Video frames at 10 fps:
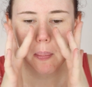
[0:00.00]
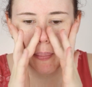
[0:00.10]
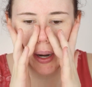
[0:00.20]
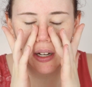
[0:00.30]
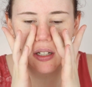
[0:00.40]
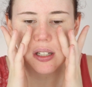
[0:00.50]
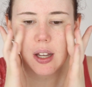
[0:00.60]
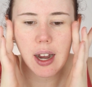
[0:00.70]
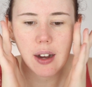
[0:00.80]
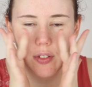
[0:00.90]
but
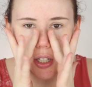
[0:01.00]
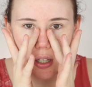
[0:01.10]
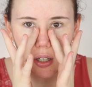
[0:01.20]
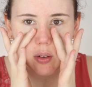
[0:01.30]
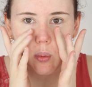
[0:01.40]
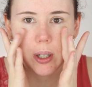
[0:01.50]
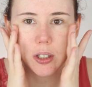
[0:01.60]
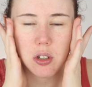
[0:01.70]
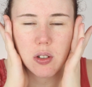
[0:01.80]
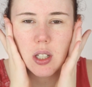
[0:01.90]
after
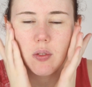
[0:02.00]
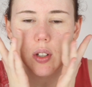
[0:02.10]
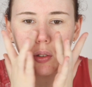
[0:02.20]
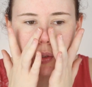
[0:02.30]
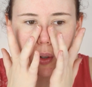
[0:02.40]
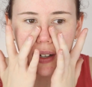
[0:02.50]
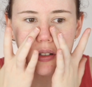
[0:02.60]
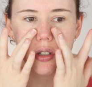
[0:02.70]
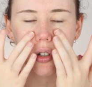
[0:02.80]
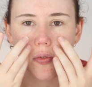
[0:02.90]
one use it feels
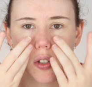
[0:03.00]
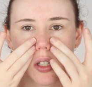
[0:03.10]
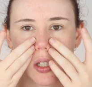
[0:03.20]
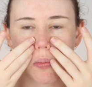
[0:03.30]
quite soft and